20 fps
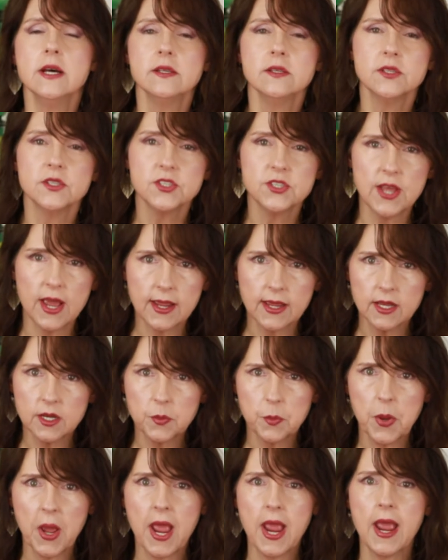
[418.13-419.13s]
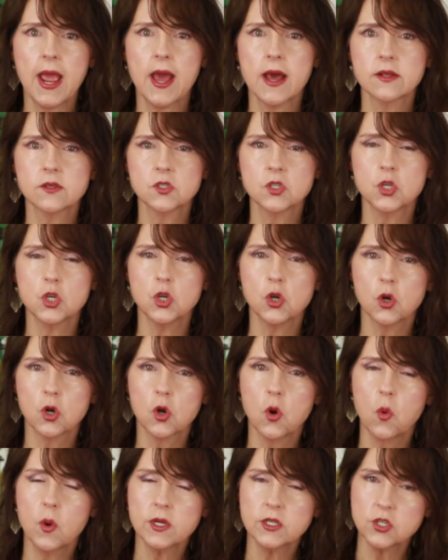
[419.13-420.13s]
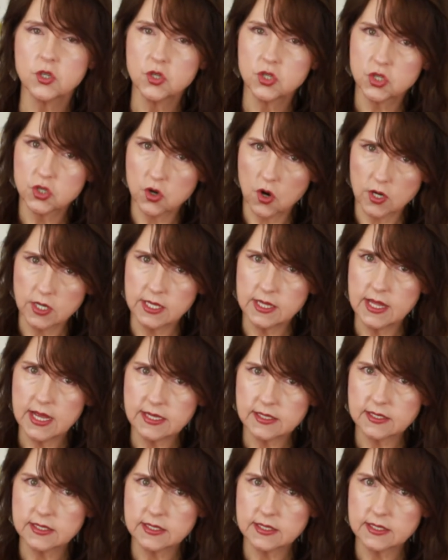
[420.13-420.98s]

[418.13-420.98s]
Second pass, you're going to start in that